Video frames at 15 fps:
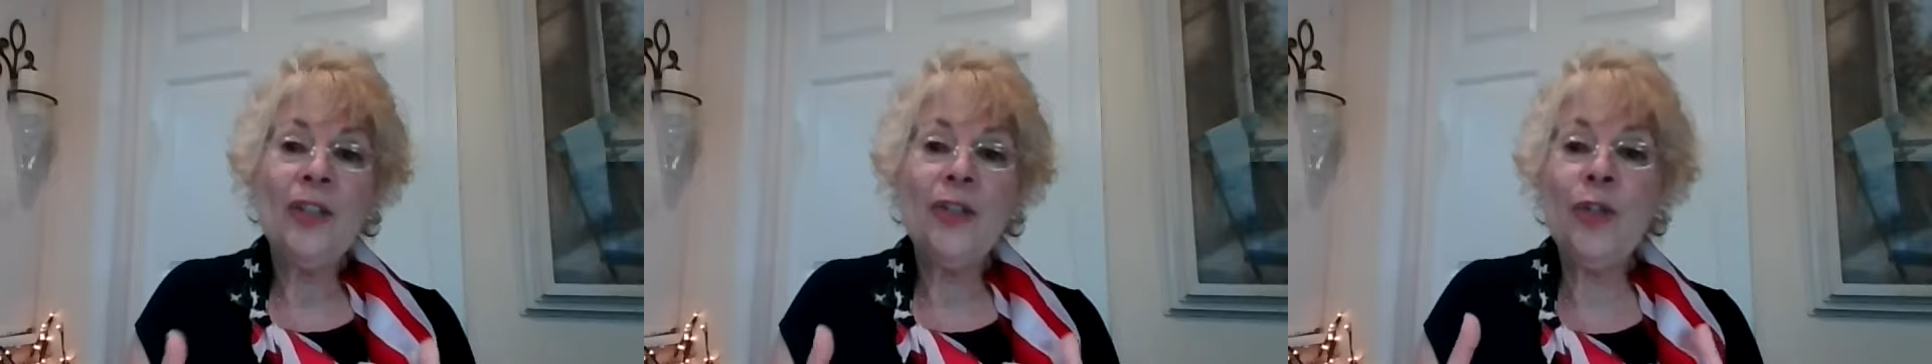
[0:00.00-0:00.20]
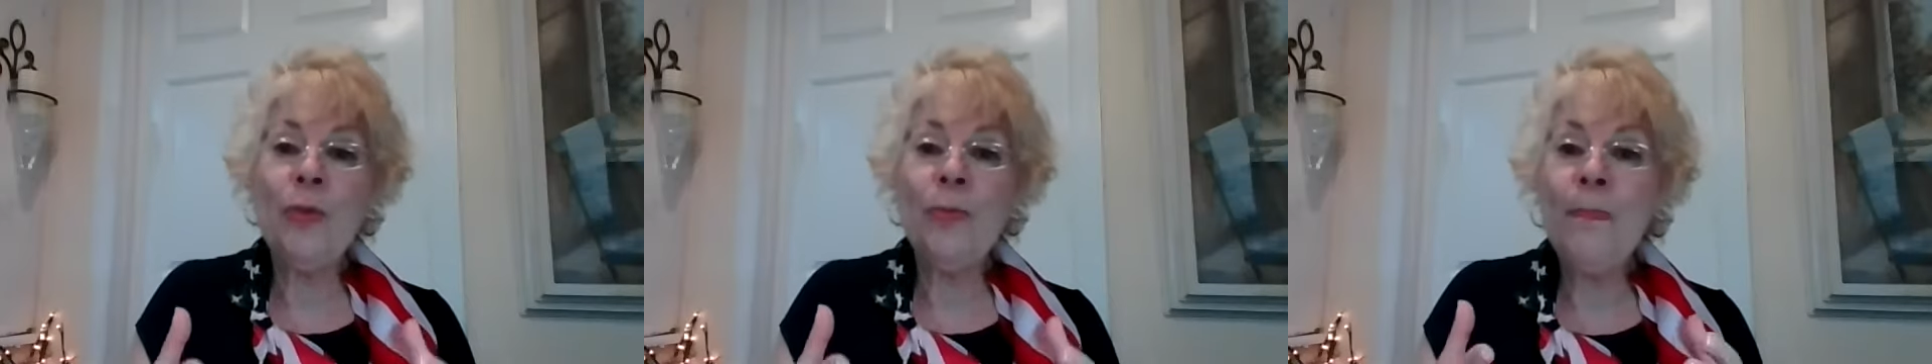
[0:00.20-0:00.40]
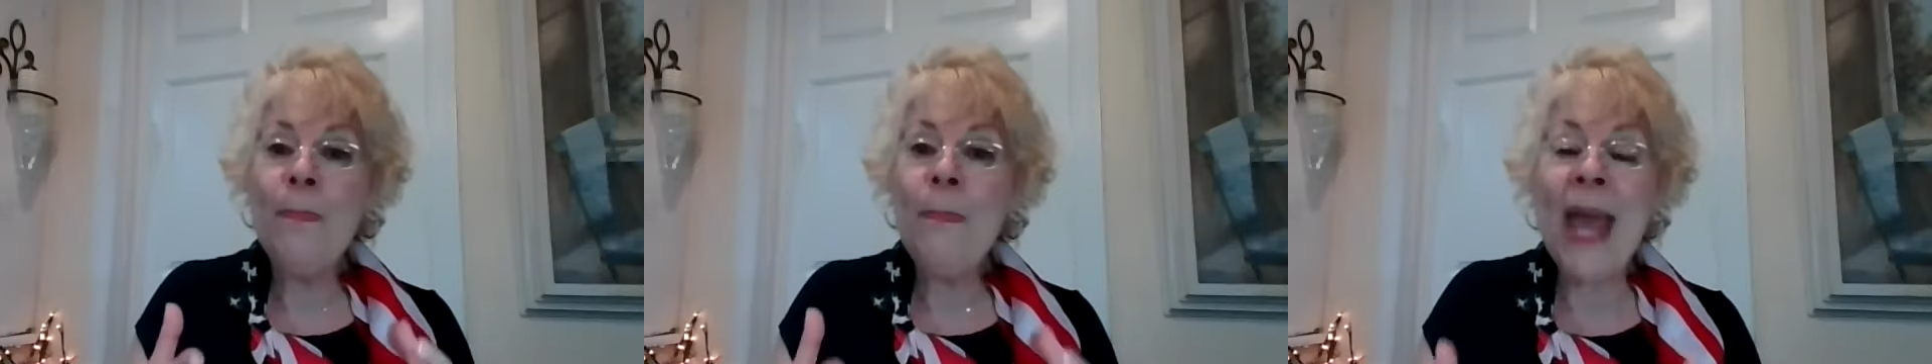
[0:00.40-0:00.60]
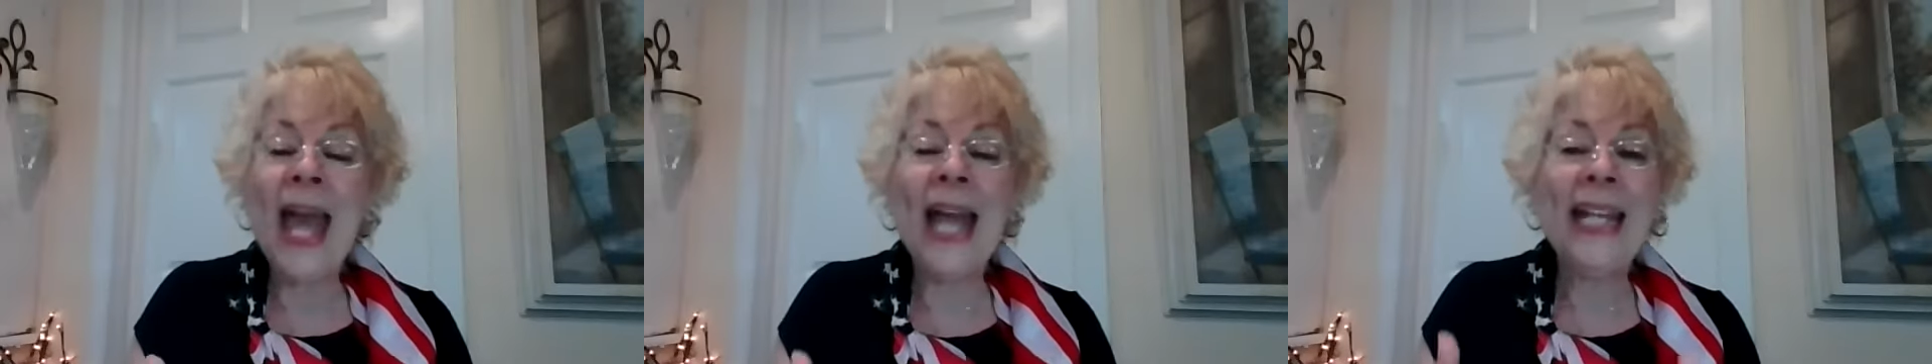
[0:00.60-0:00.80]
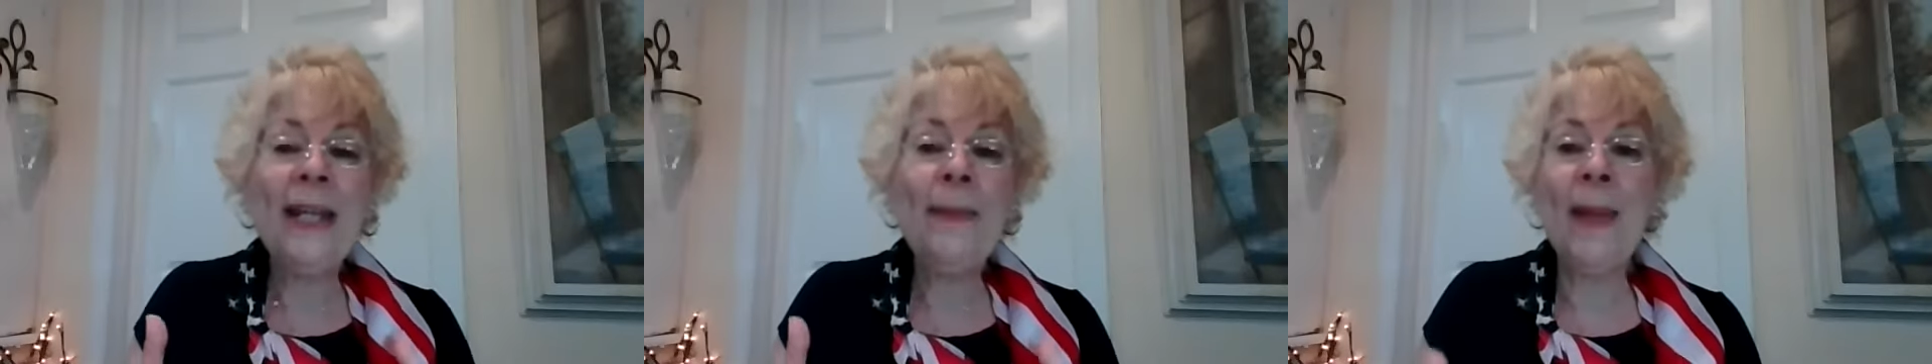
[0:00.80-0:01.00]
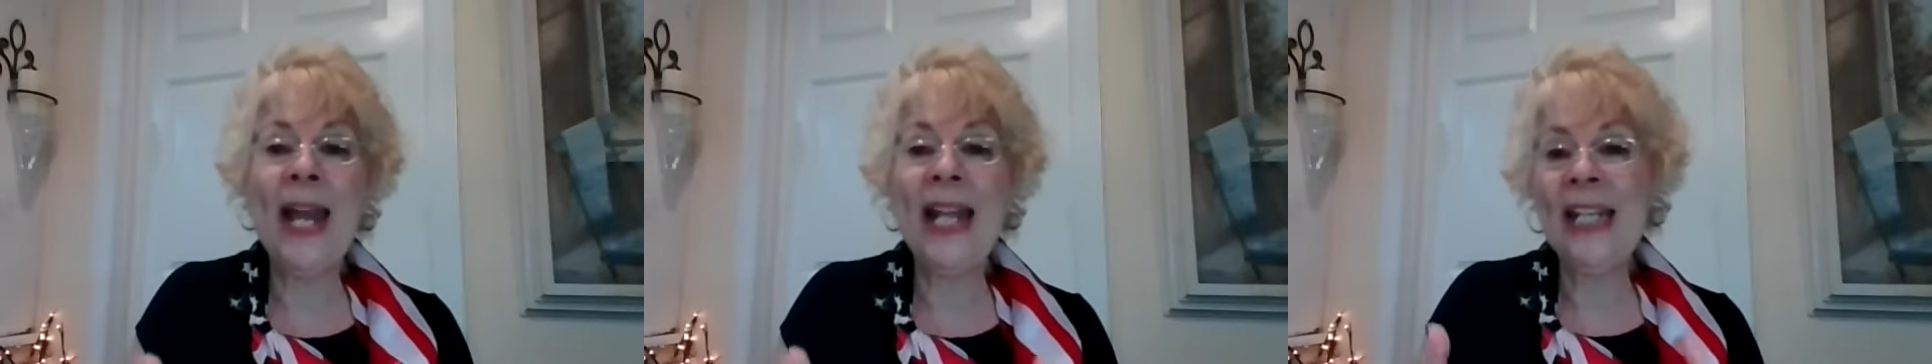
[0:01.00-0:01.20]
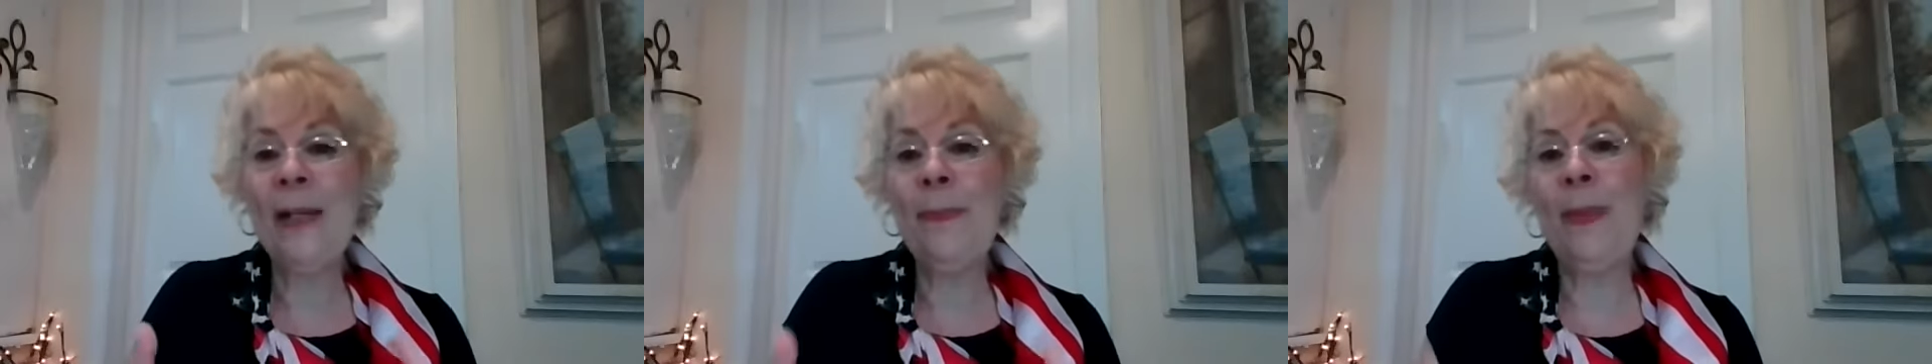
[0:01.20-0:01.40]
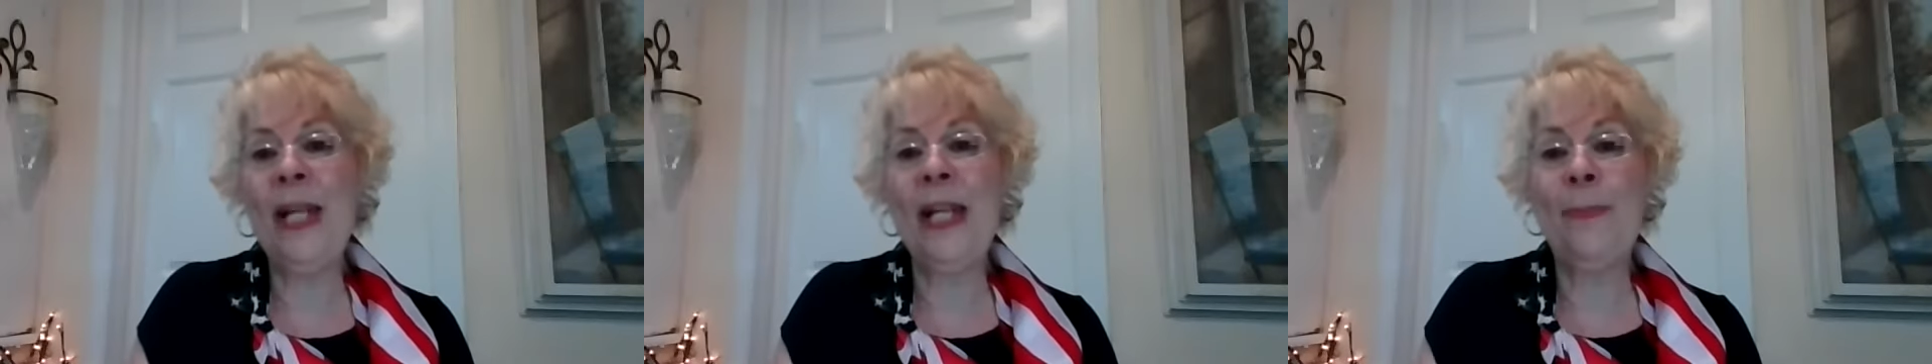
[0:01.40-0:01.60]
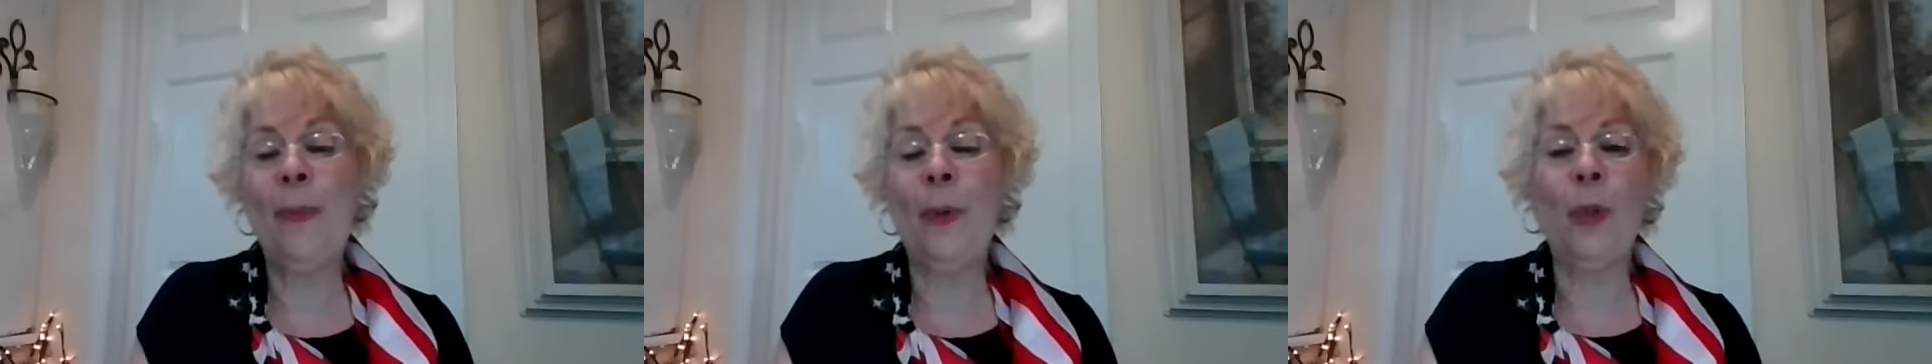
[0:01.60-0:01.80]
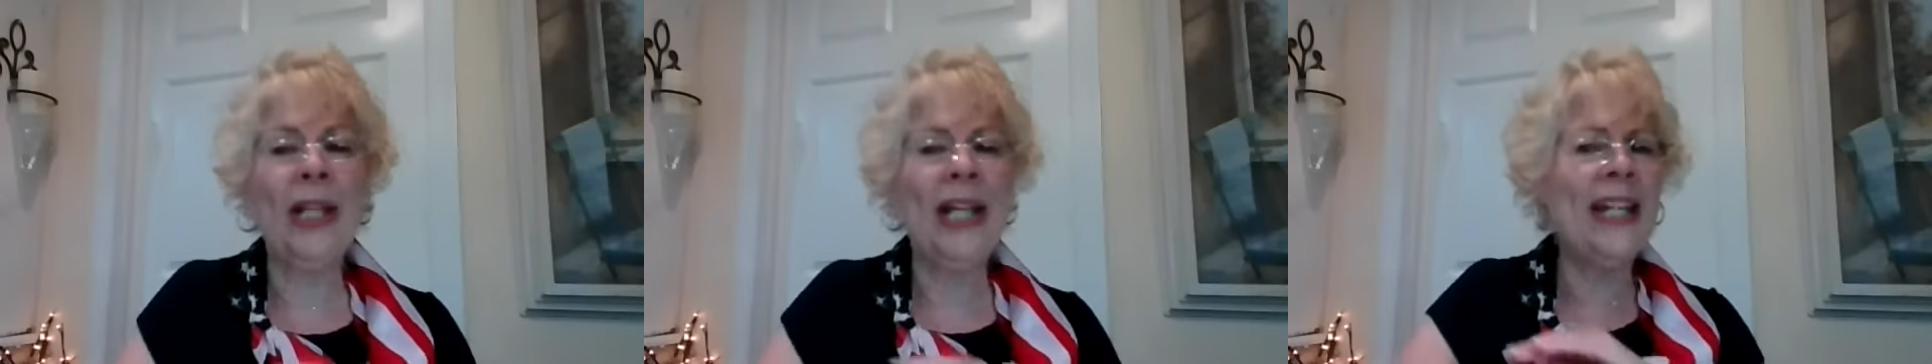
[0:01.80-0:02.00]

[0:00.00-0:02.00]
to many, many people,